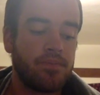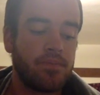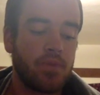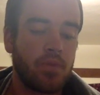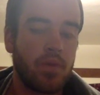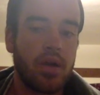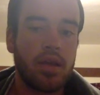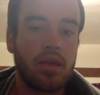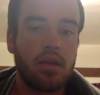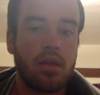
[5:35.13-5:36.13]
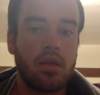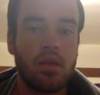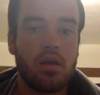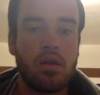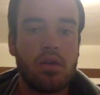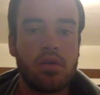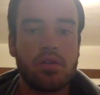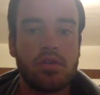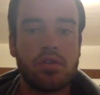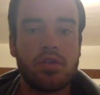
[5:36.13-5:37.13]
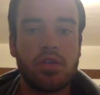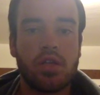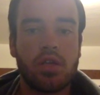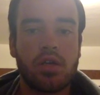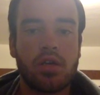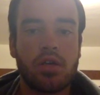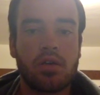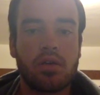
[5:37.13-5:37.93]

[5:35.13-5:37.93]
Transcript: or putty to the